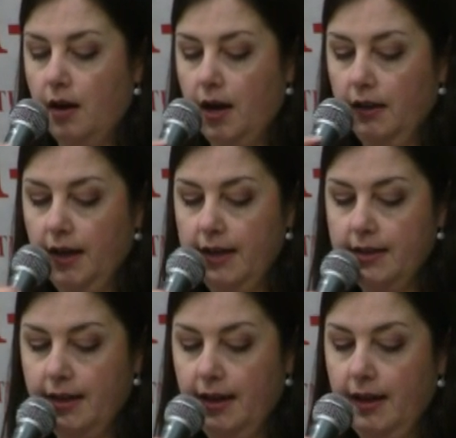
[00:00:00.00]
I'd like
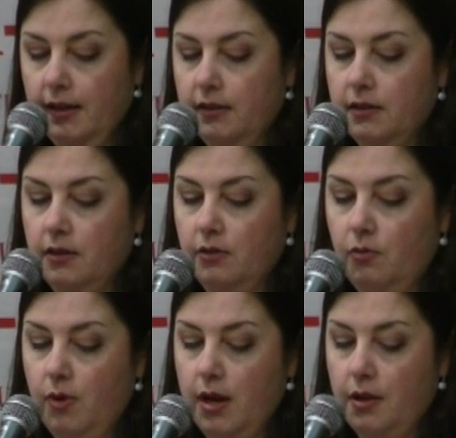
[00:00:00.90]
to
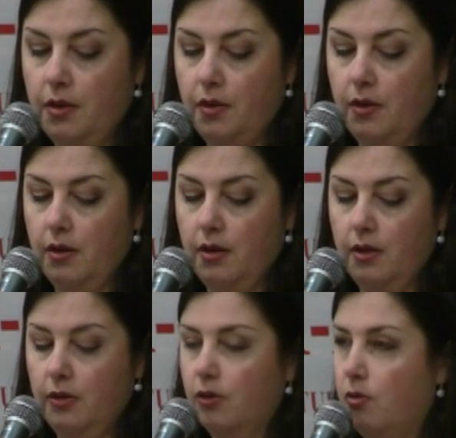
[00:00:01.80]
end
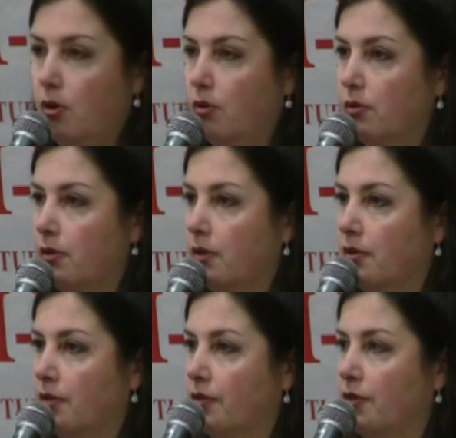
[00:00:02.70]
with the quote